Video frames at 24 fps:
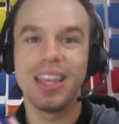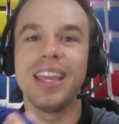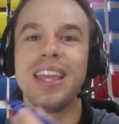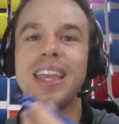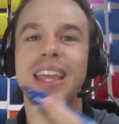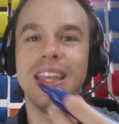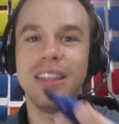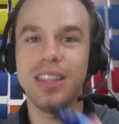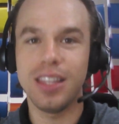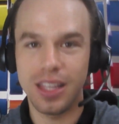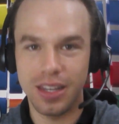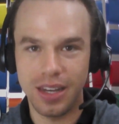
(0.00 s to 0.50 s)

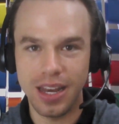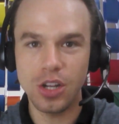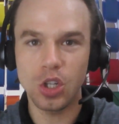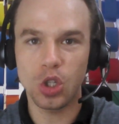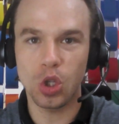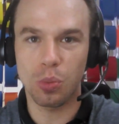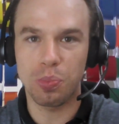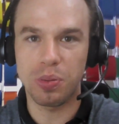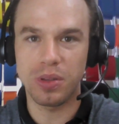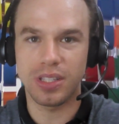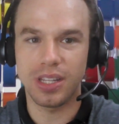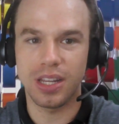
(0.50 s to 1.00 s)
In the initial
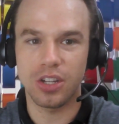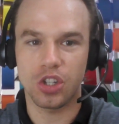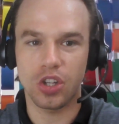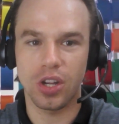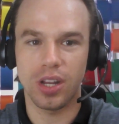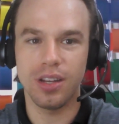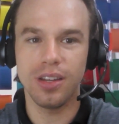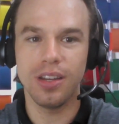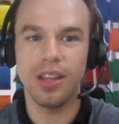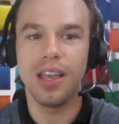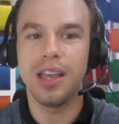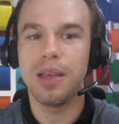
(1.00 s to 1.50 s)

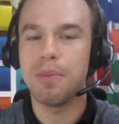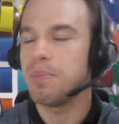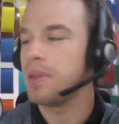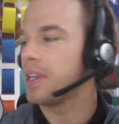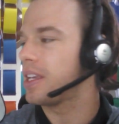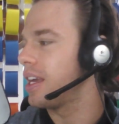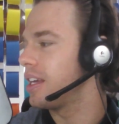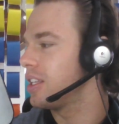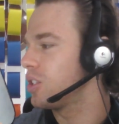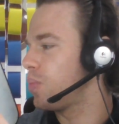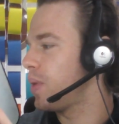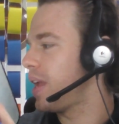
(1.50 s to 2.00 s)
position,
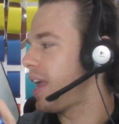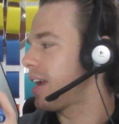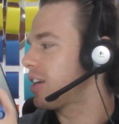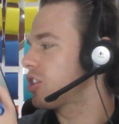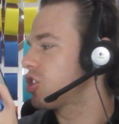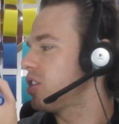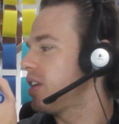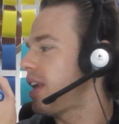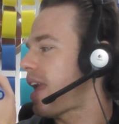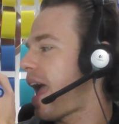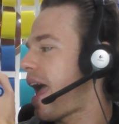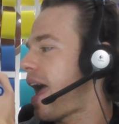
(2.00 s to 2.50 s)
because we
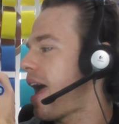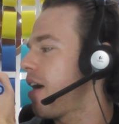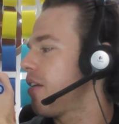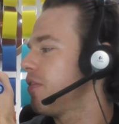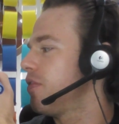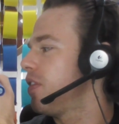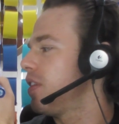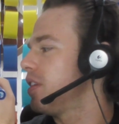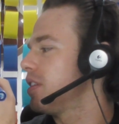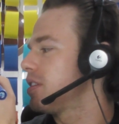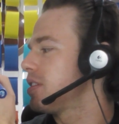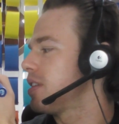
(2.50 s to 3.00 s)
actually
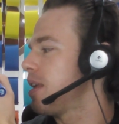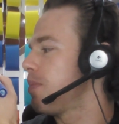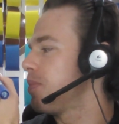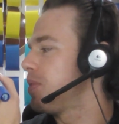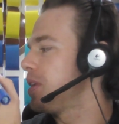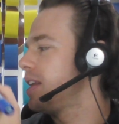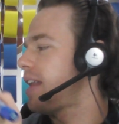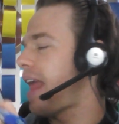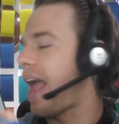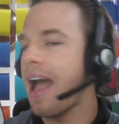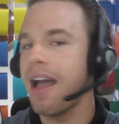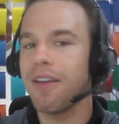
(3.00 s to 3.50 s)
have
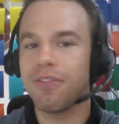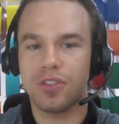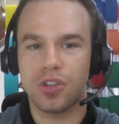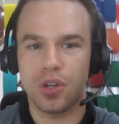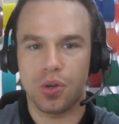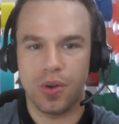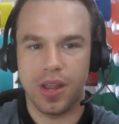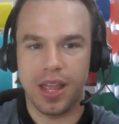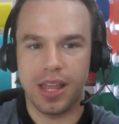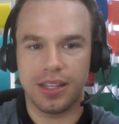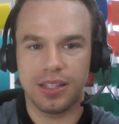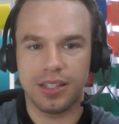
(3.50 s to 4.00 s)
something after
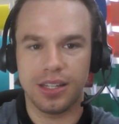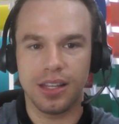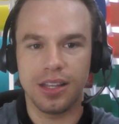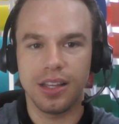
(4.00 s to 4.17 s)
it.